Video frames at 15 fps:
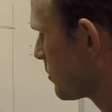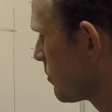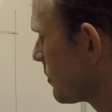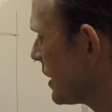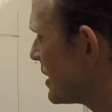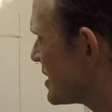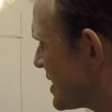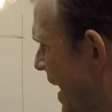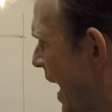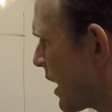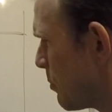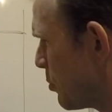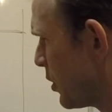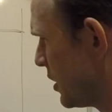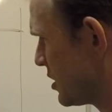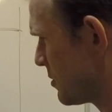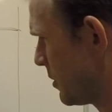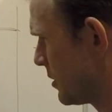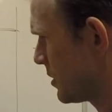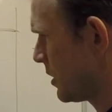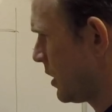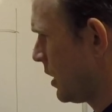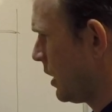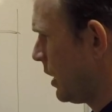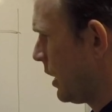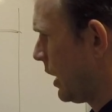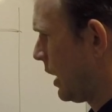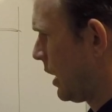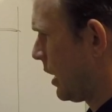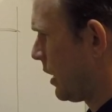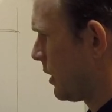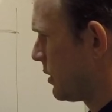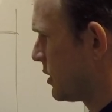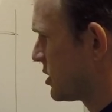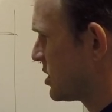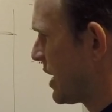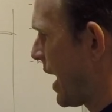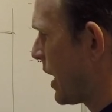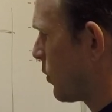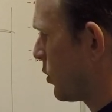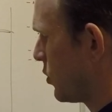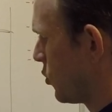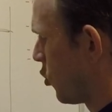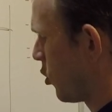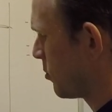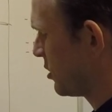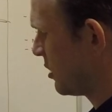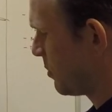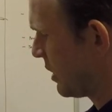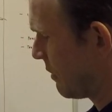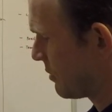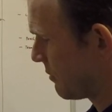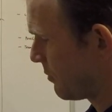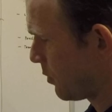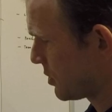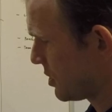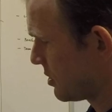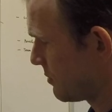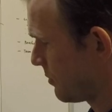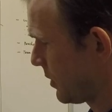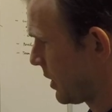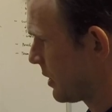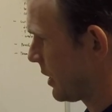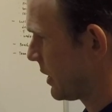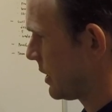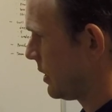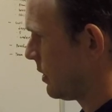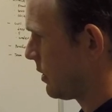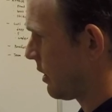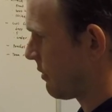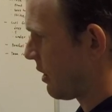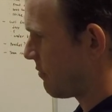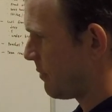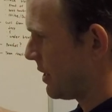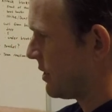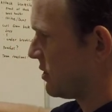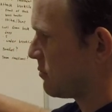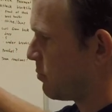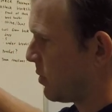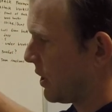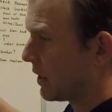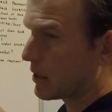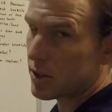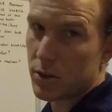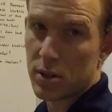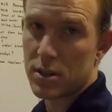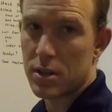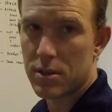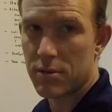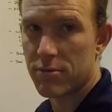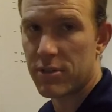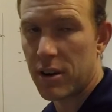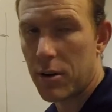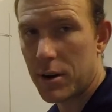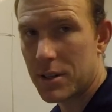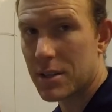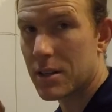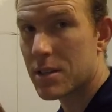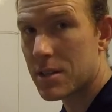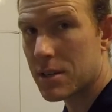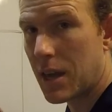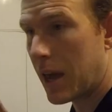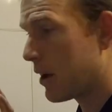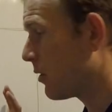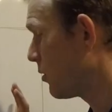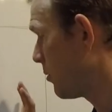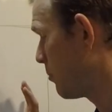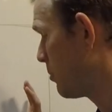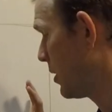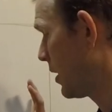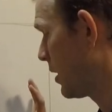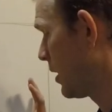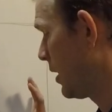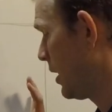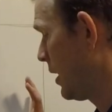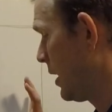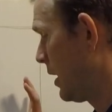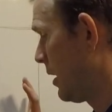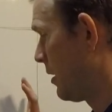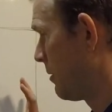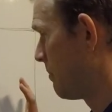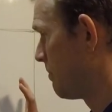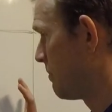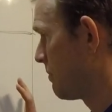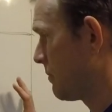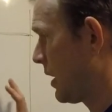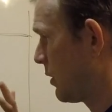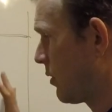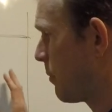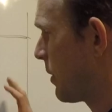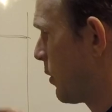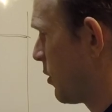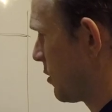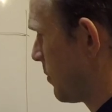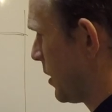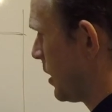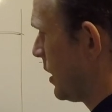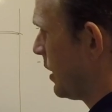Stack placement. The stack would normally be, if the force is flick, like here, I've made these big, so this isn't very to scale, but anyway, bear with me.